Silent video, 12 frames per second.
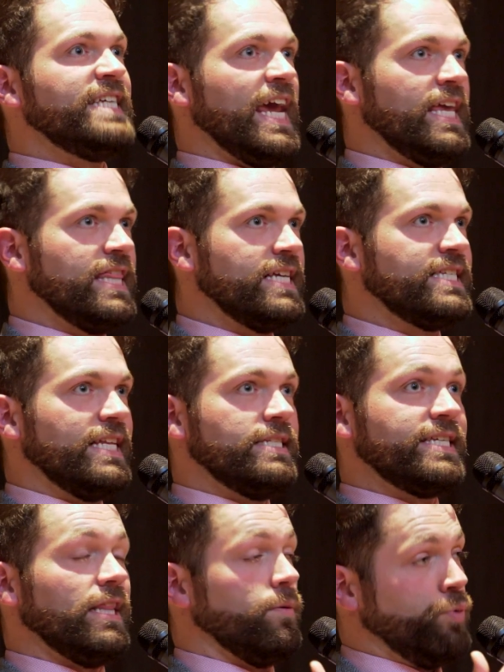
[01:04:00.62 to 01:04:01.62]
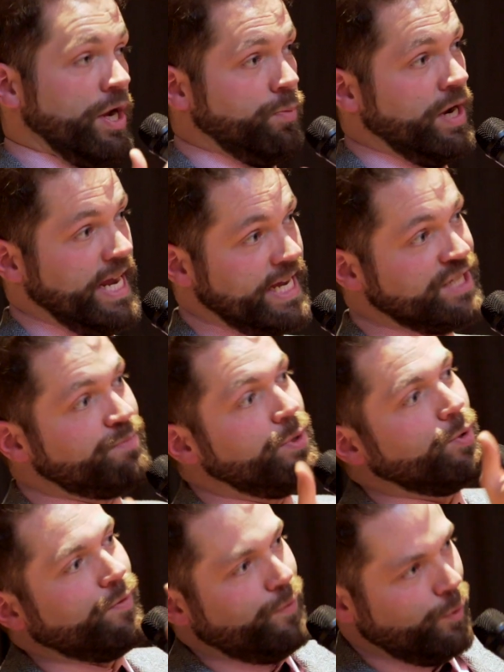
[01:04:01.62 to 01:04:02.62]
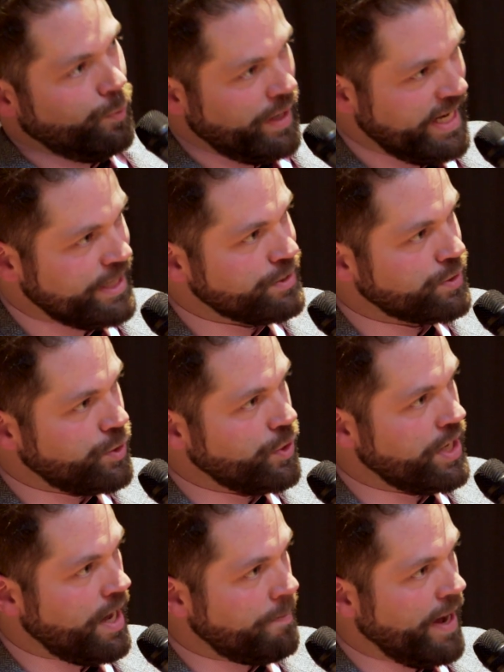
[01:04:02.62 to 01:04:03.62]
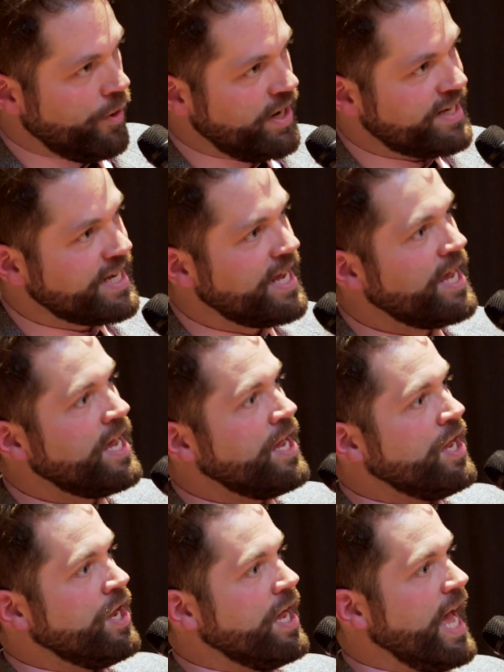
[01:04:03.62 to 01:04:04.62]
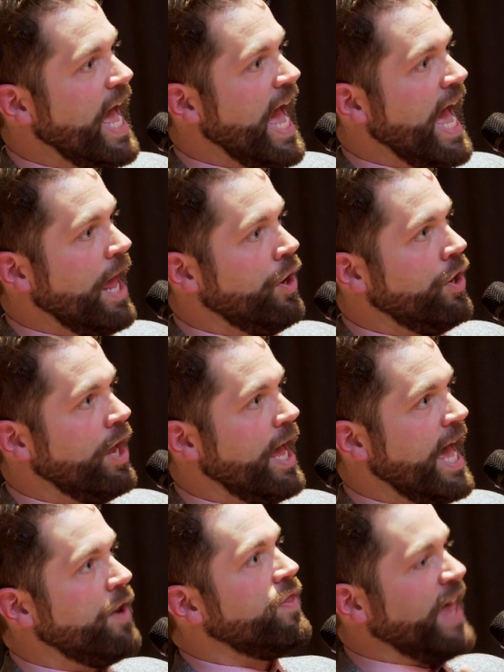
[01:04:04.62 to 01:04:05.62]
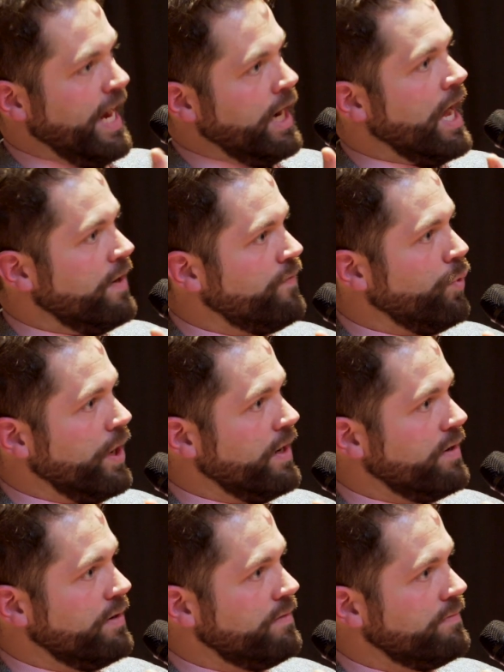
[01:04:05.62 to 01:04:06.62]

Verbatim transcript: take this and celebrate what is beautiful and what is good about it and, and thank God for it?